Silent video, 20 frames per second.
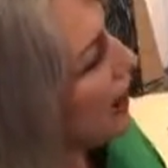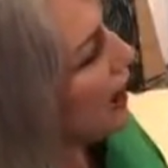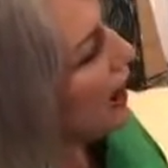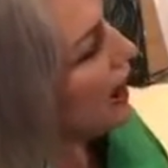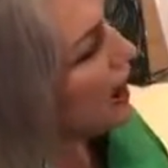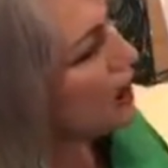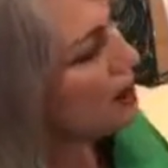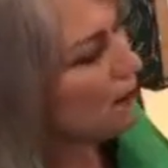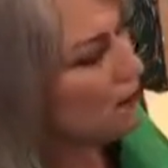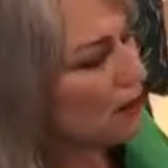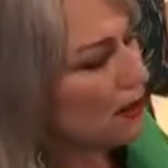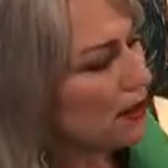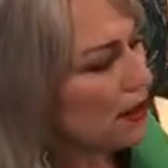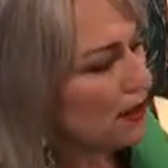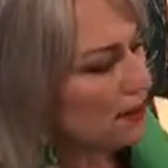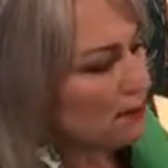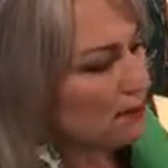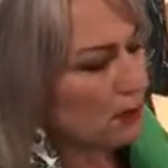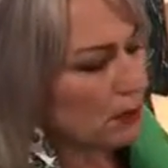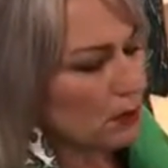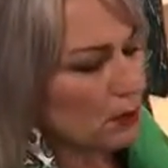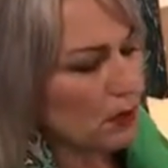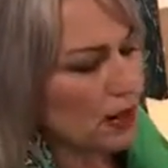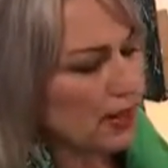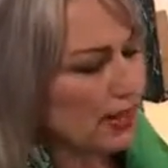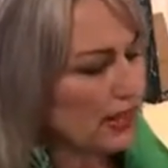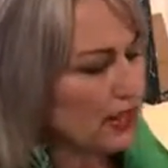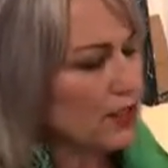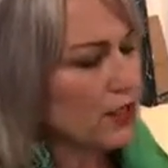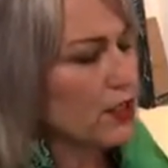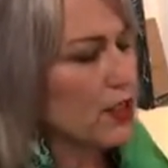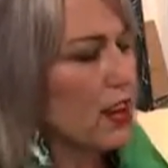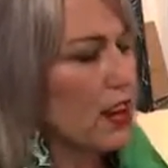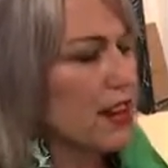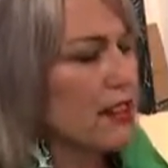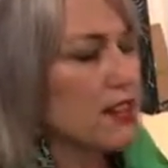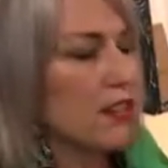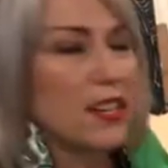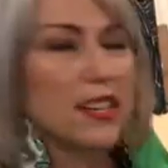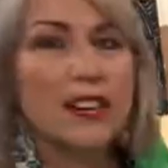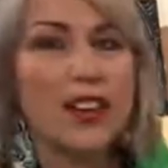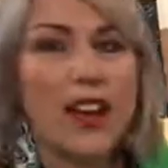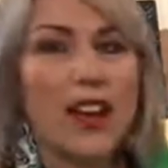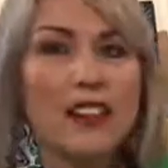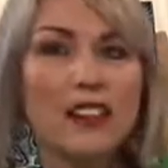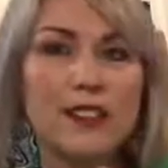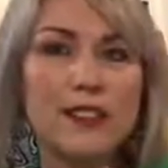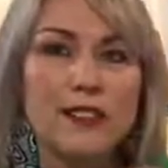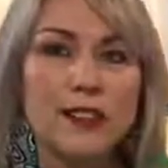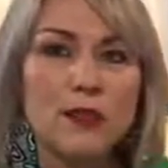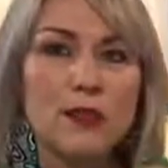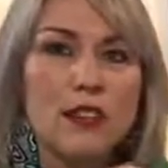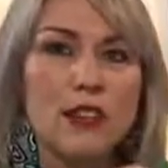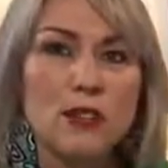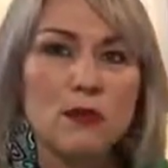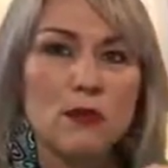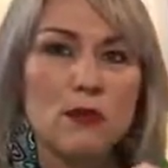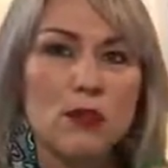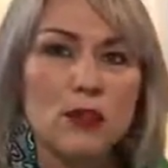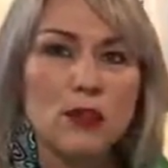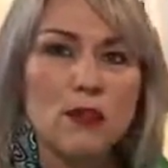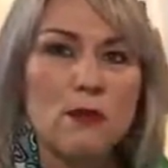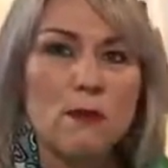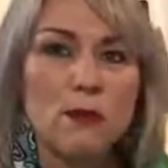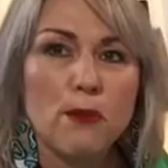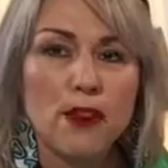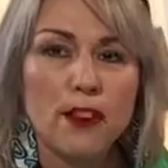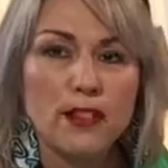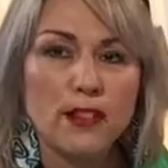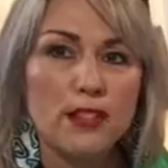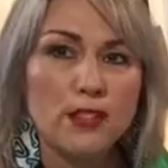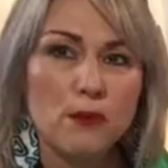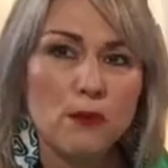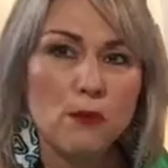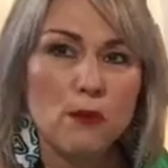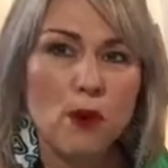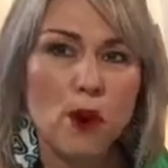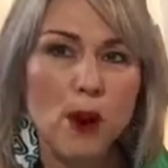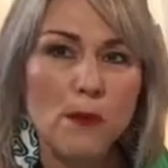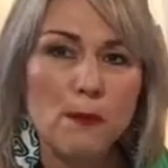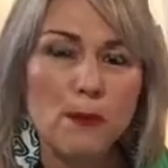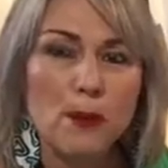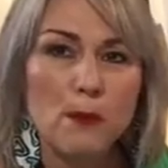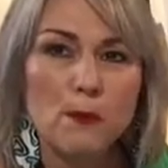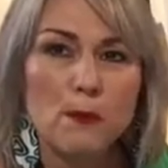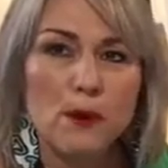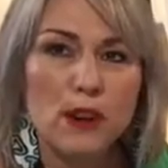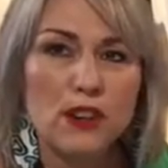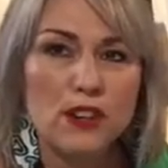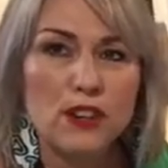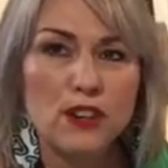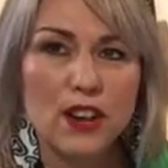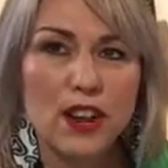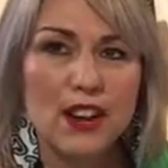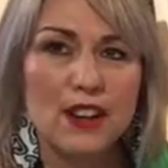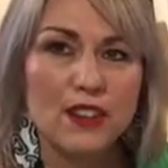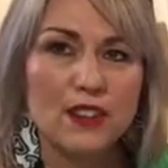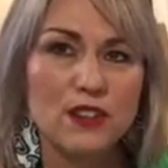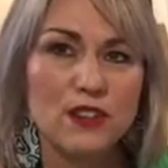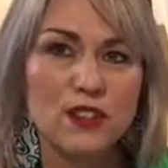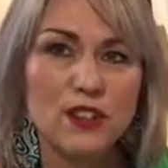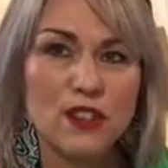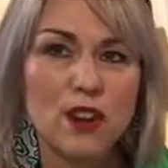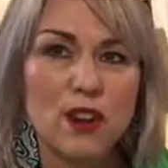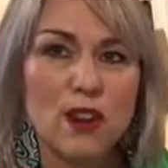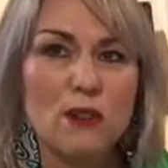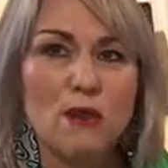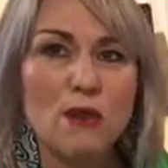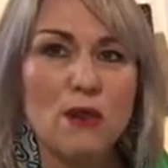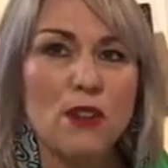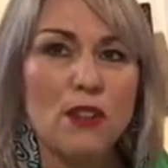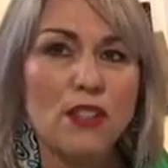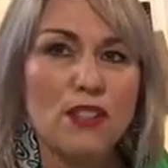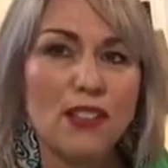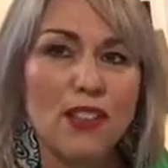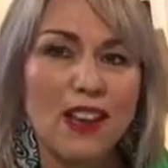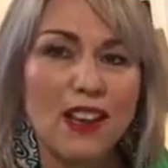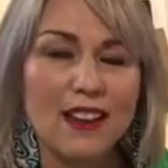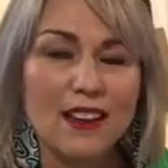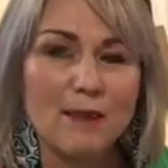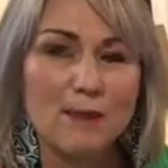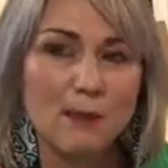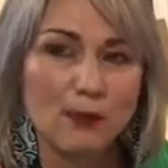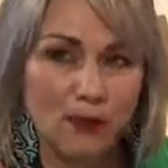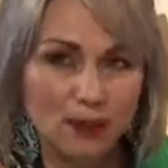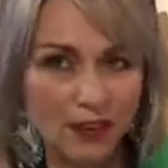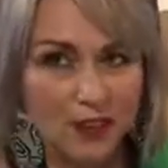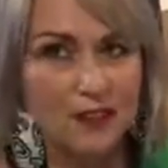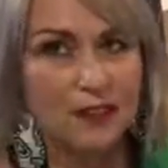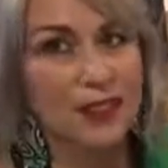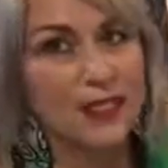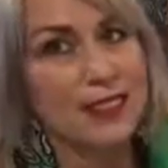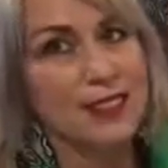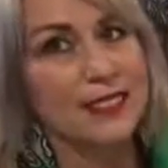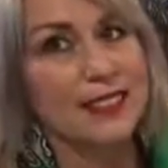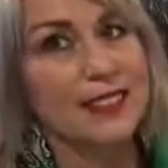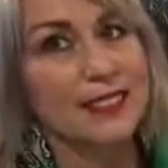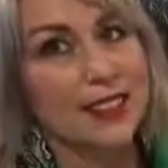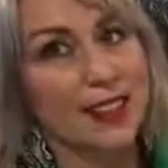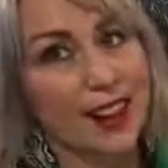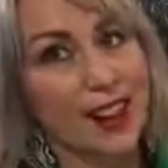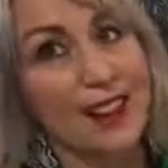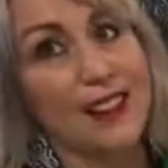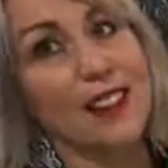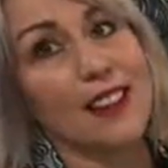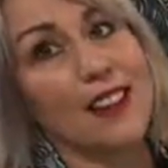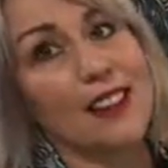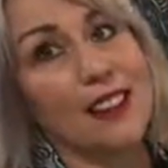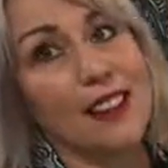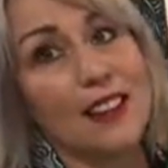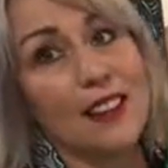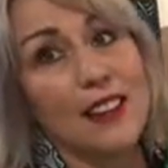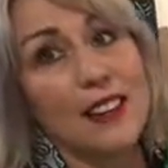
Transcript: When between interchanging colours, always wash your brush and wipe your brush out, because you don't want that previous colour